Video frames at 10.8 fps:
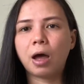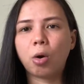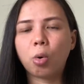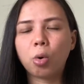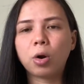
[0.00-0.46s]

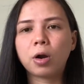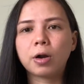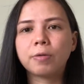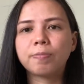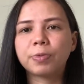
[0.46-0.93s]

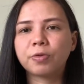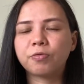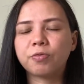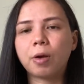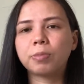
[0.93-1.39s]
or
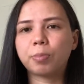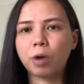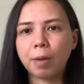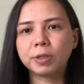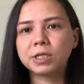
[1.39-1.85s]
from the
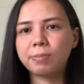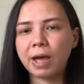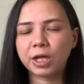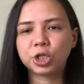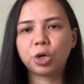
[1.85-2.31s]
property
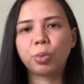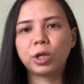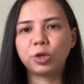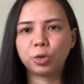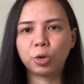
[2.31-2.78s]
manager
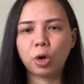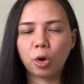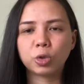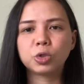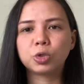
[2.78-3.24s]
when you
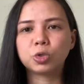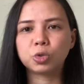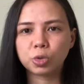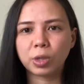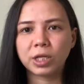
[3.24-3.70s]
go to
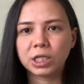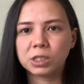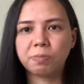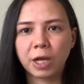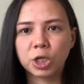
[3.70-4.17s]
do an
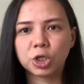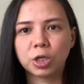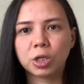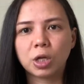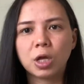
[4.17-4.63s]

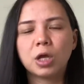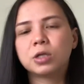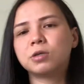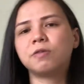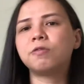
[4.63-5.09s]
inspection.
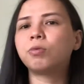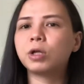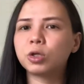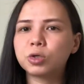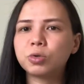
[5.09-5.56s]
So if you
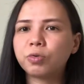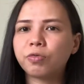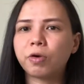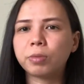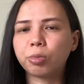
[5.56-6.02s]
want to do
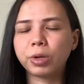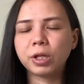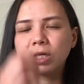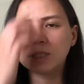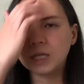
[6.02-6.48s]
from the
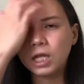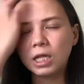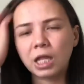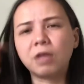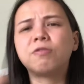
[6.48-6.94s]
real estate,
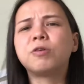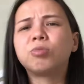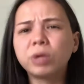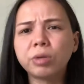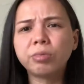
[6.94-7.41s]
and if you
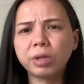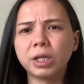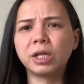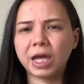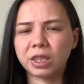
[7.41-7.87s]

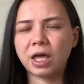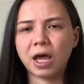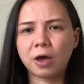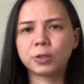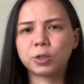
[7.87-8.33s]
really like the
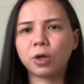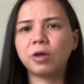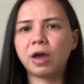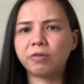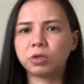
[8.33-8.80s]
house, all
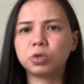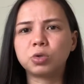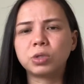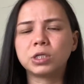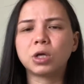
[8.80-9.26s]
you have to
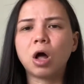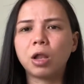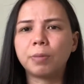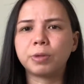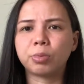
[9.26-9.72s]
do is
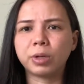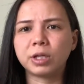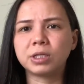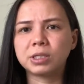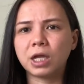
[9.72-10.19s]
call up the
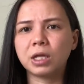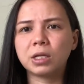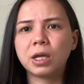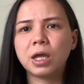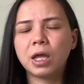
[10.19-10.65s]
real
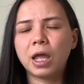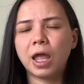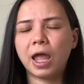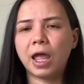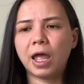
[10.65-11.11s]
estate
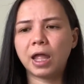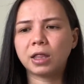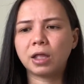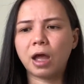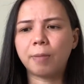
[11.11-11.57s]
and